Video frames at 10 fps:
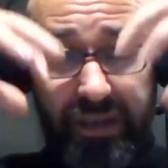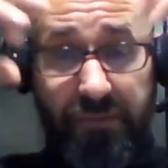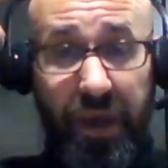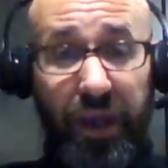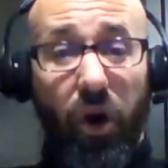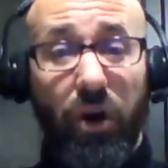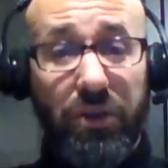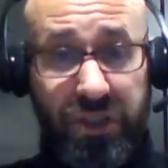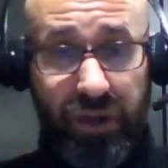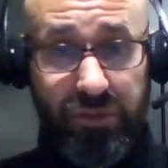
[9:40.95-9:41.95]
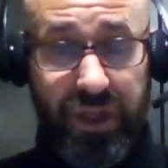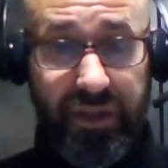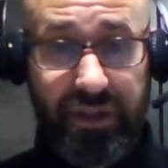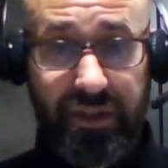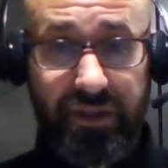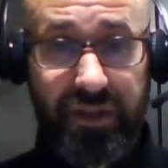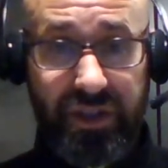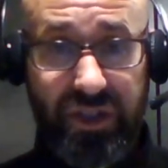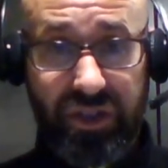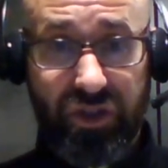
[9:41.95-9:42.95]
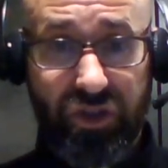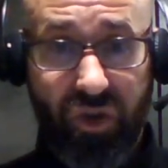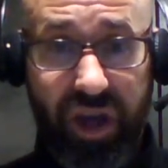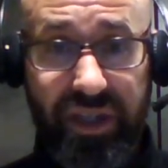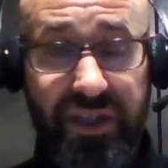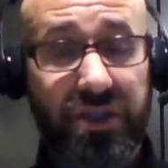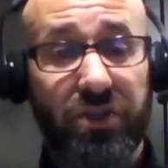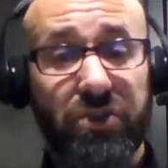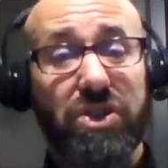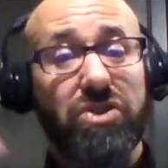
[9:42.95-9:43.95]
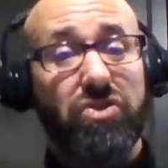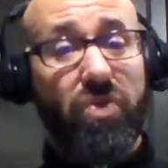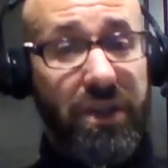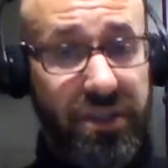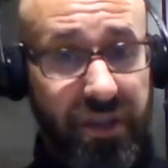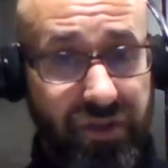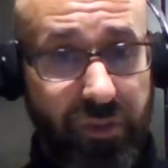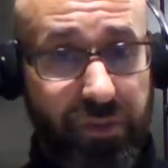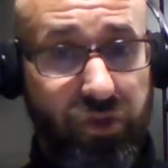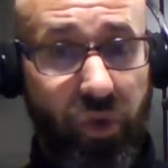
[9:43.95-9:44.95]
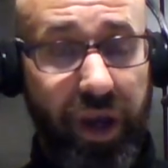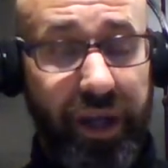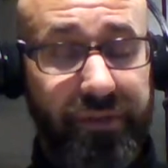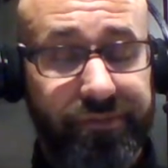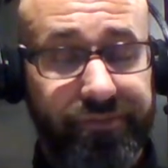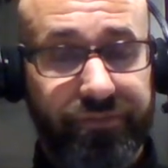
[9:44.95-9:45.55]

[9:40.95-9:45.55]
make all subject to Jesus Christ until Jesus Christ gives up his reign